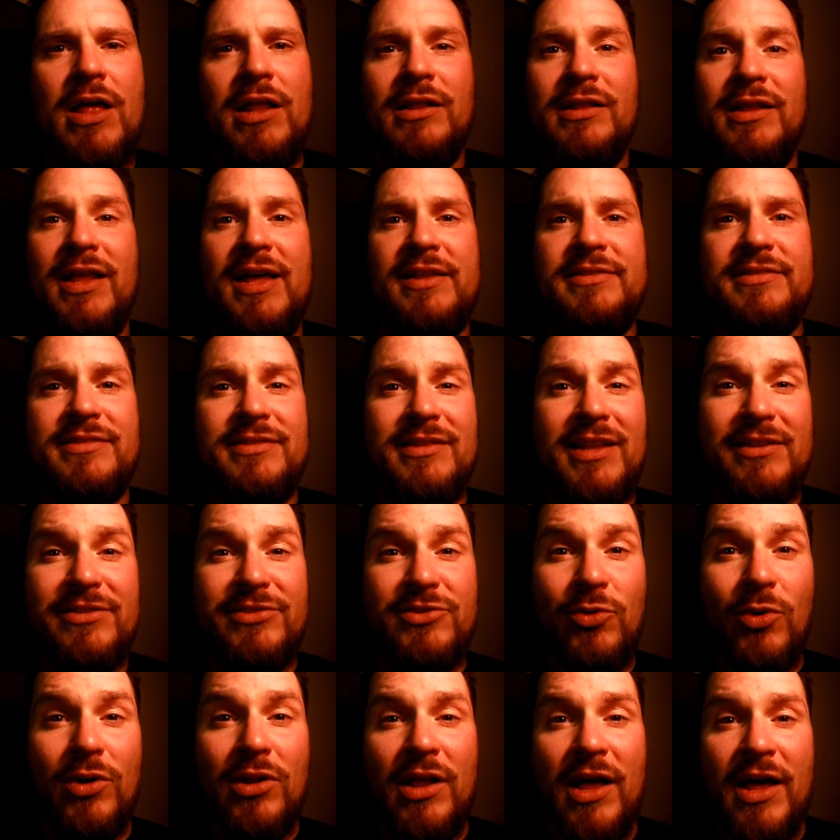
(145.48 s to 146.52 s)
Let's
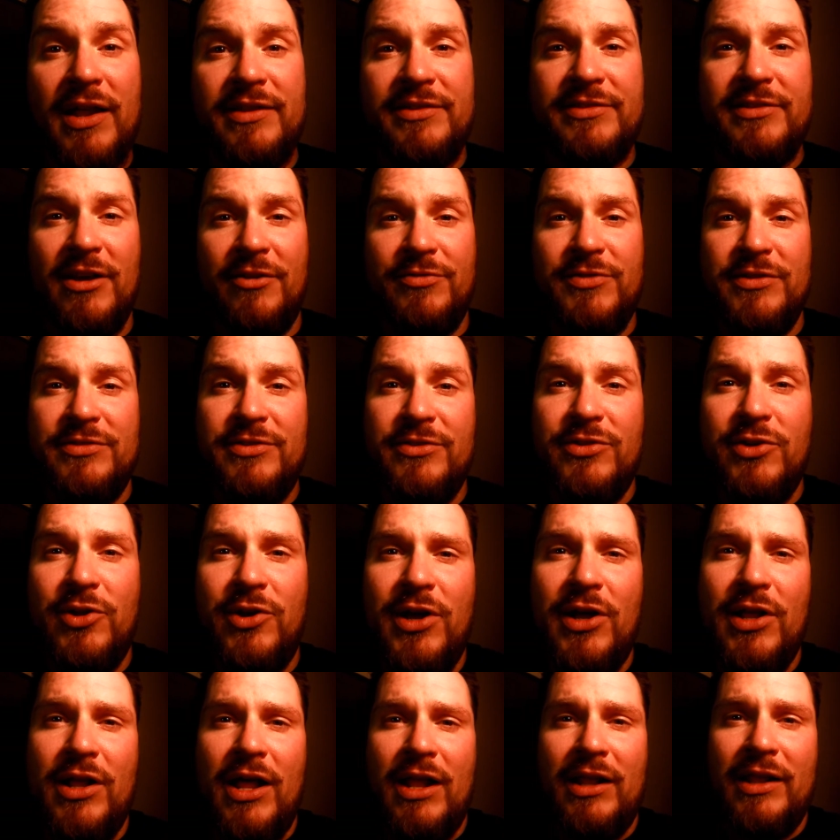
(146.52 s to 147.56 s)
do a lot of stuff. This is going
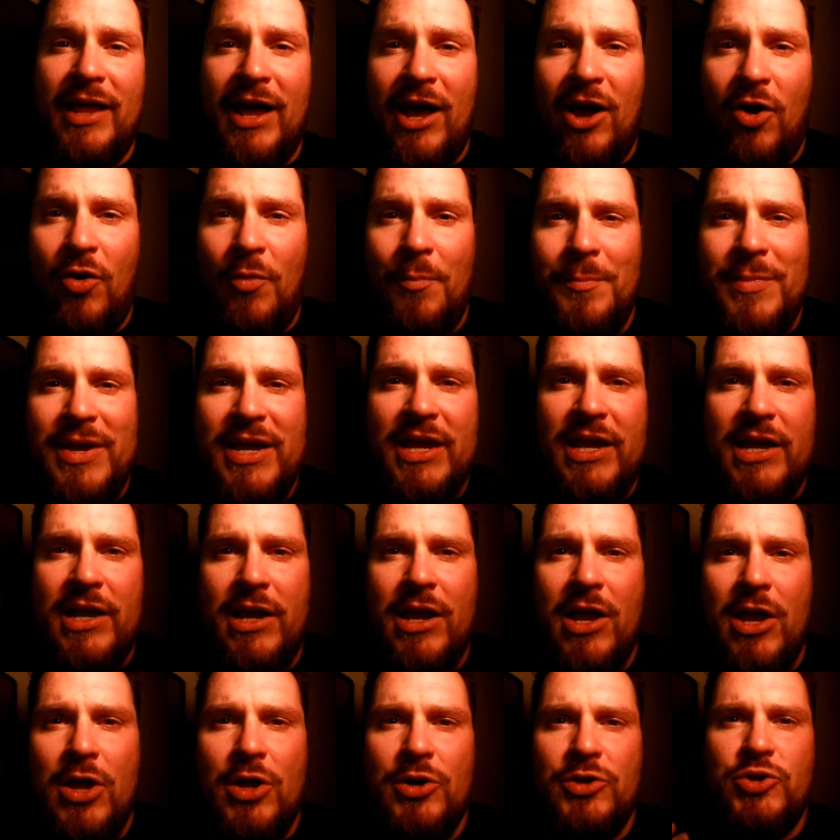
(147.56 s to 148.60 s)
to allow
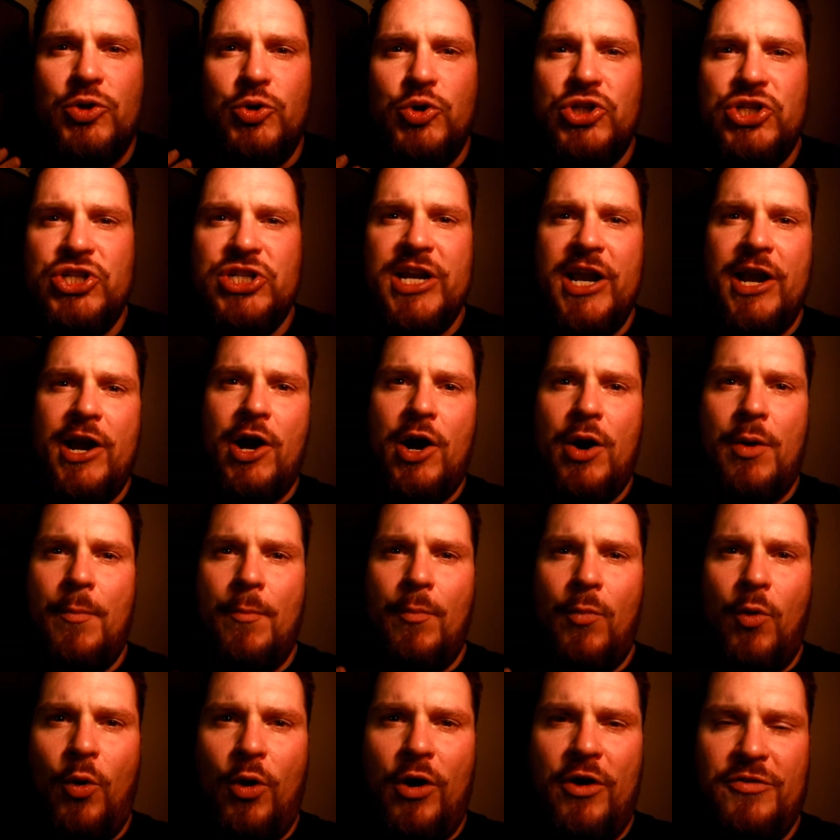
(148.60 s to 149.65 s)
me to share
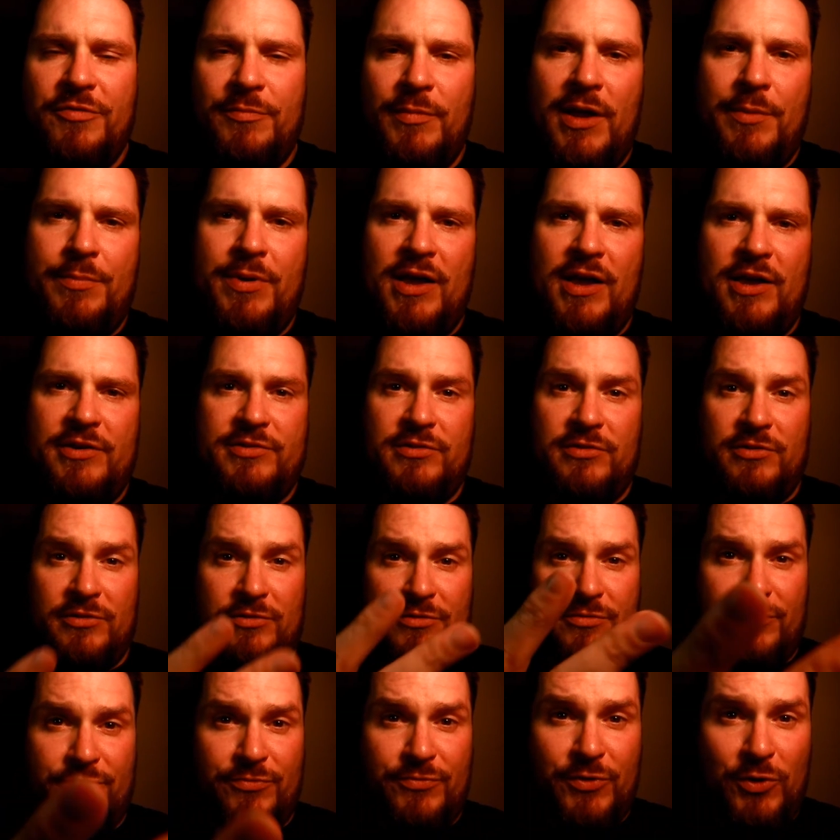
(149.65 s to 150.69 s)
more of my
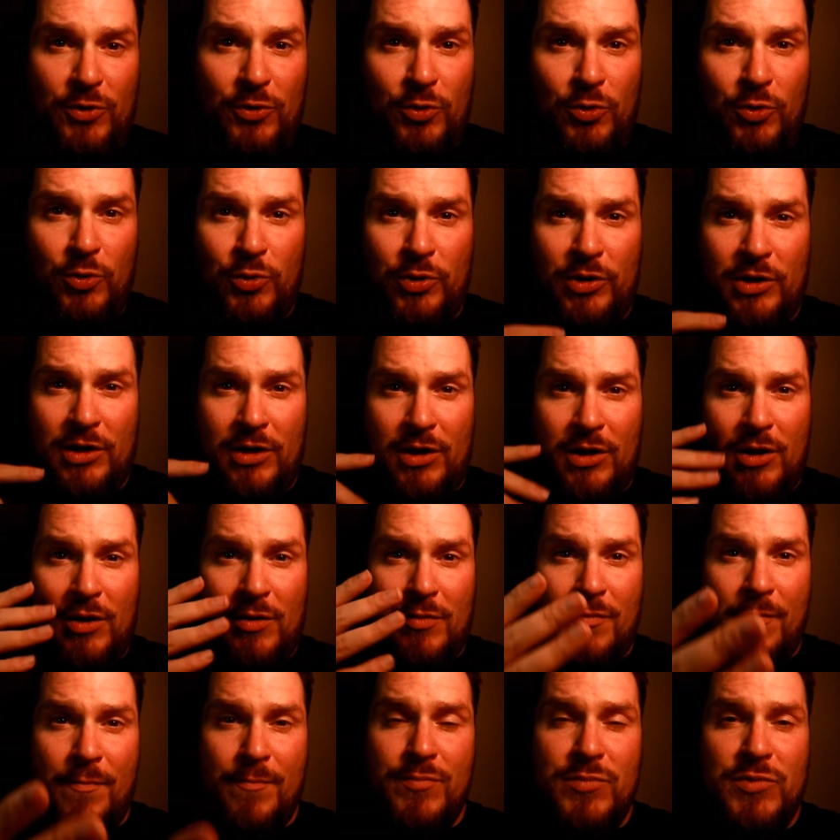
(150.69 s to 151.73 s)
passions: food,
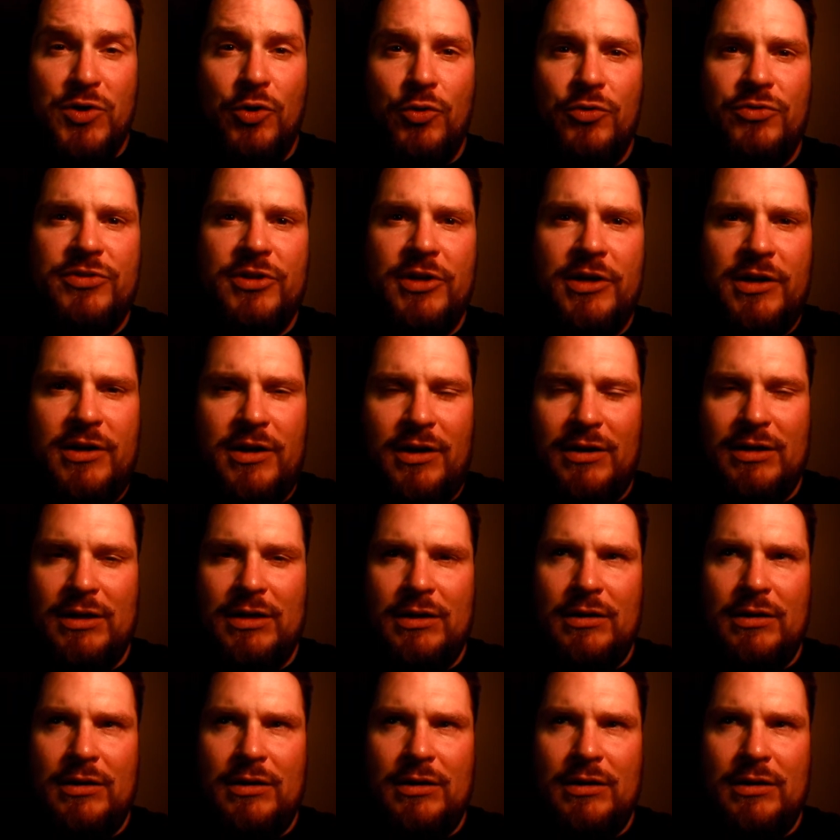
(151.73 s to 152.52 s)
music.